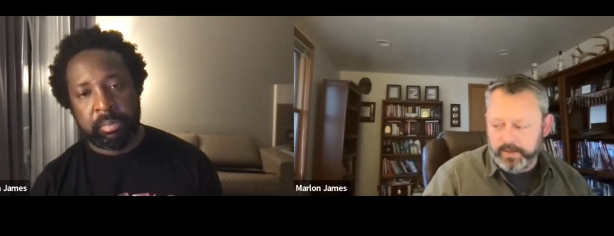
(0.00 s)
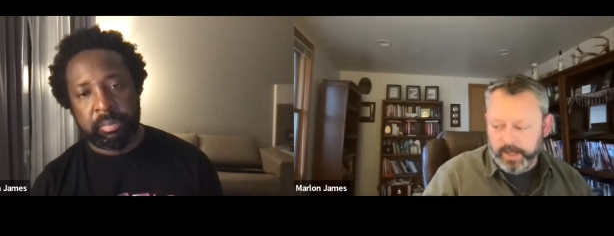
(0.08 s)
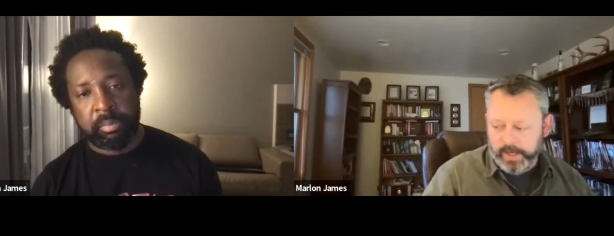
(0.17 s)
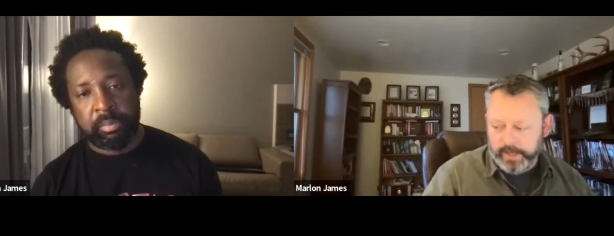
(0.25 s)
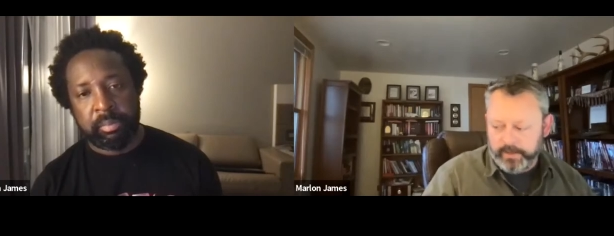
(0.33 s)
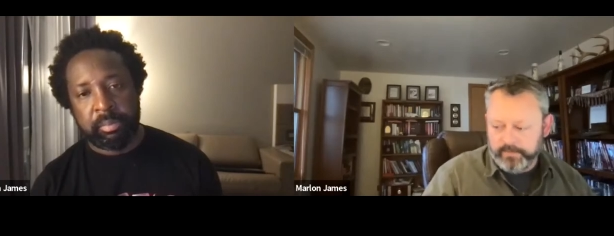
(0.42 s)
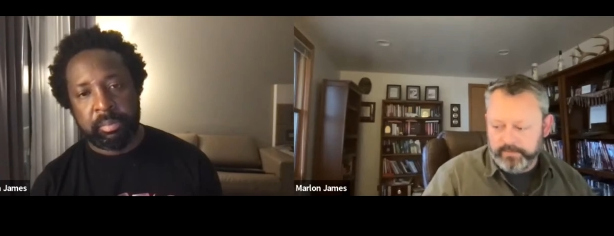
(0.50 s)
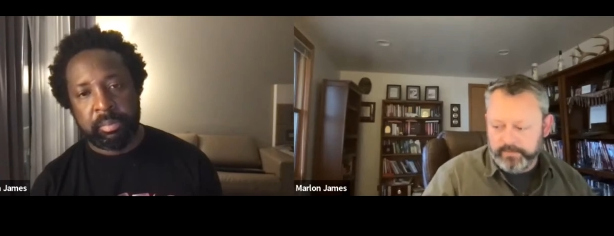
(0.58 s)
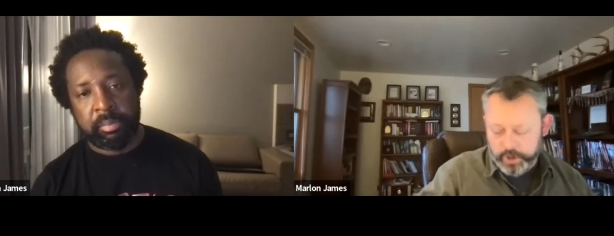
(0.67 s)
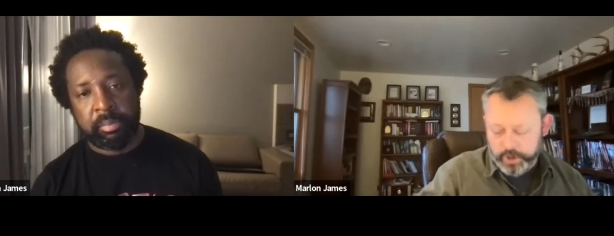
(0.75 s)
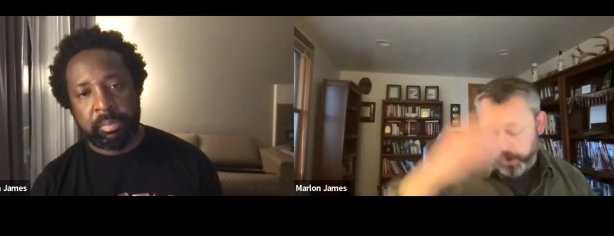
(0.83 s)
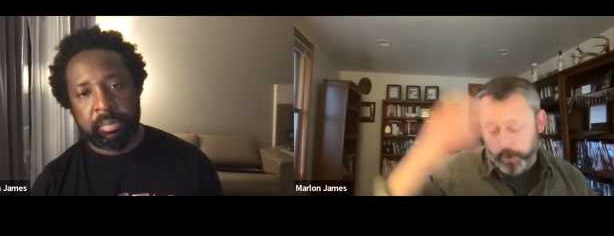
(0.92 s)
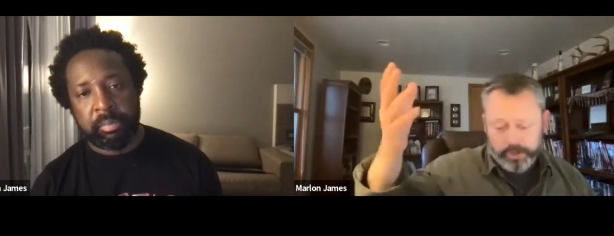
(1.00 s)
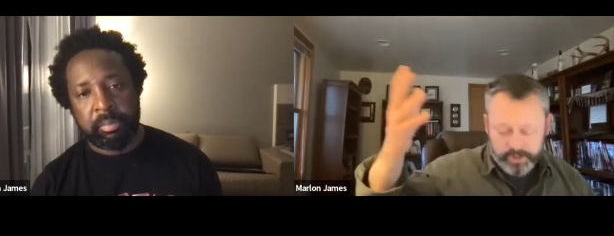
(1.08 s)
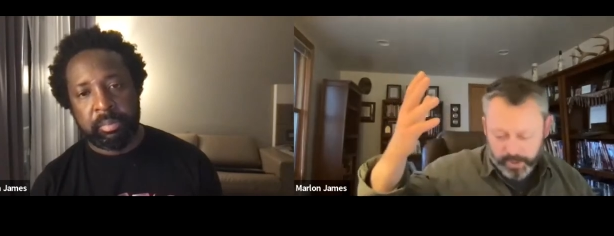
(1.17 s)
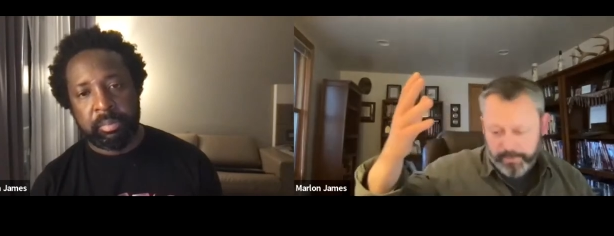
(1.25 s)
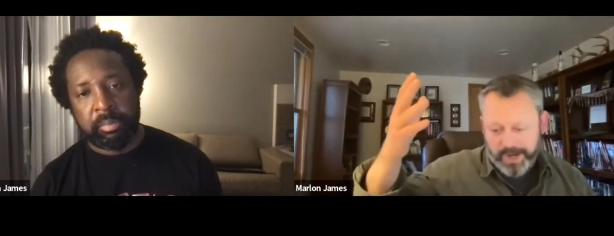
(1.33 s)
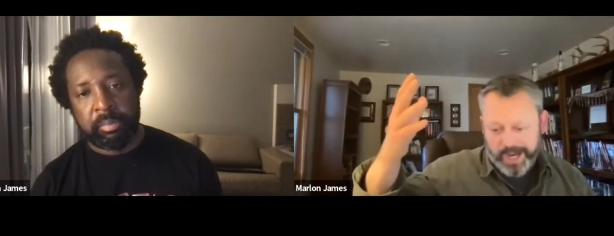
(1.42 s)
Speaker 1: Like the Joker
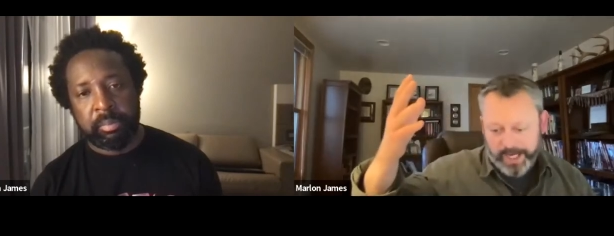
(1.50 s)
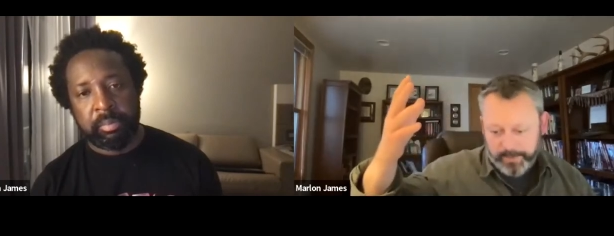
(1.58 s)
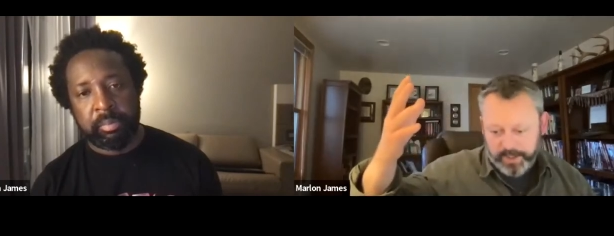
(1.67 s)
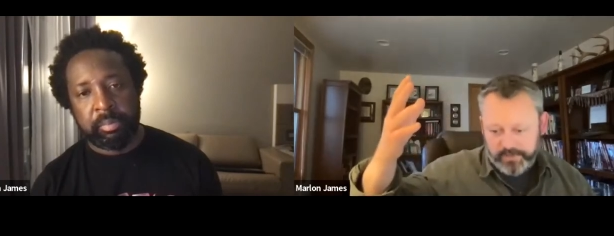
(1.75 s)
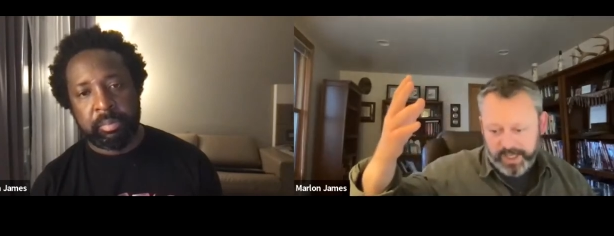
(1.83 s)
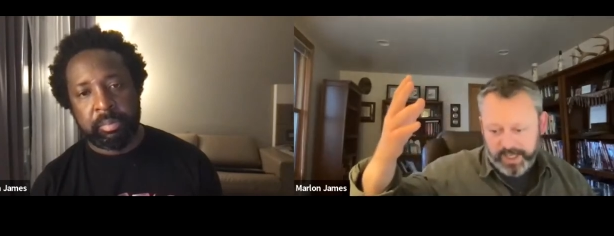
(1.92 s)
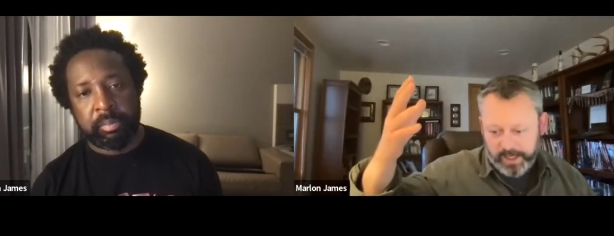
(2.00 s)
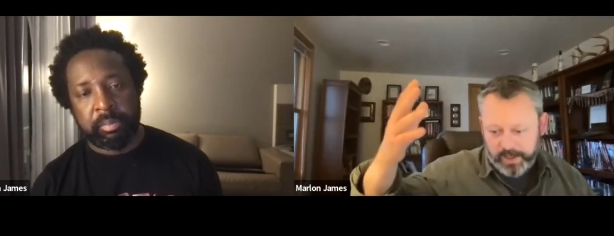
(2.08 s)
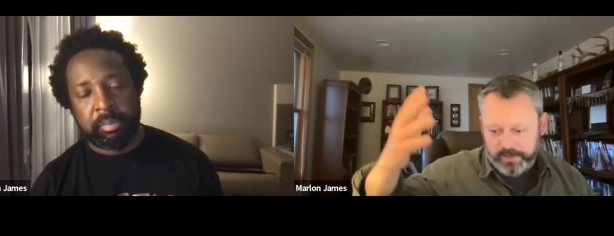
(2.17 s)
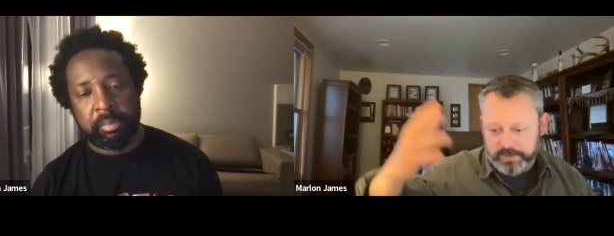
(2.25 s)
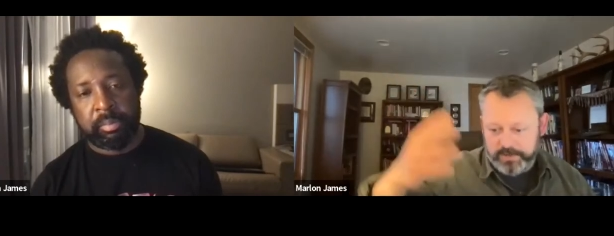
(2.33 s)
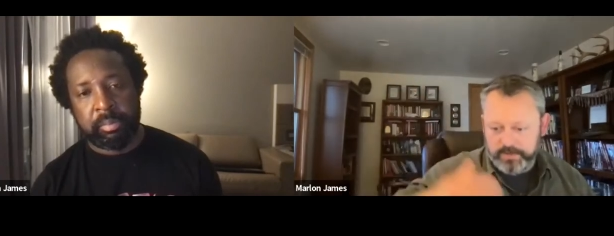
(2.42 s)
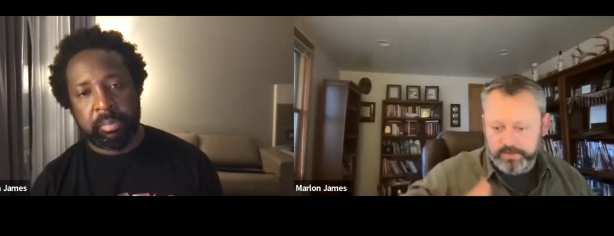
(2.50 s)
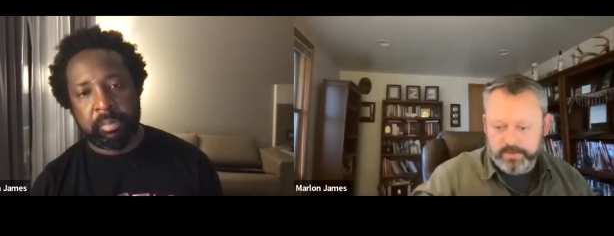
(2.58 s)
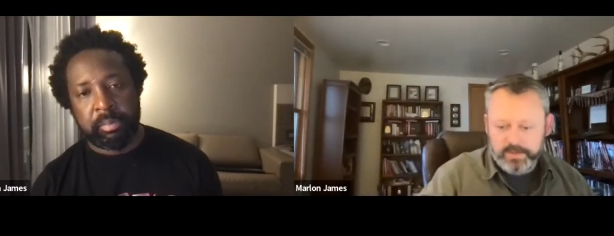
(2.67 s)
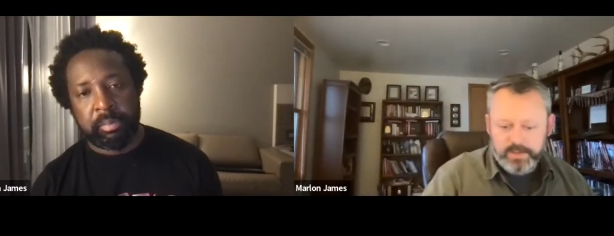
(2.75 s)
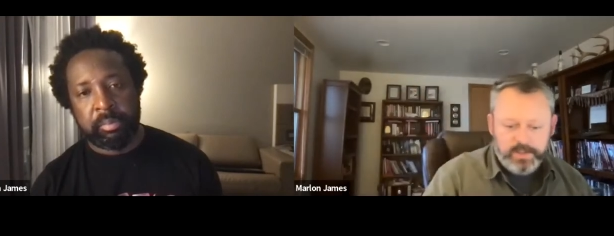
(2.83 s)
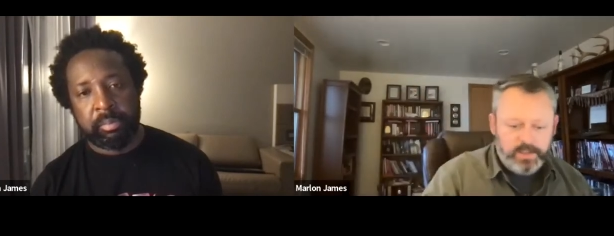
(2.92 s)
is an embodiment of chaos.
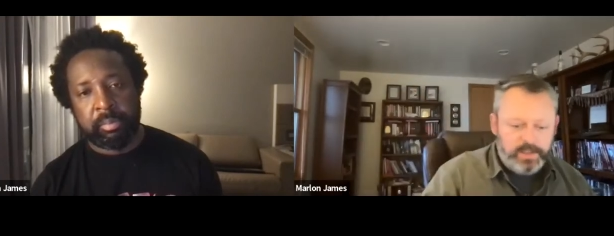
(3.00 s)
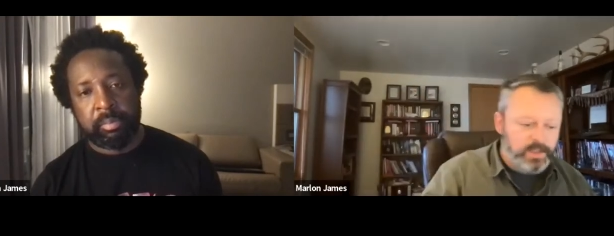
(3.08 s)
Mm-hmm.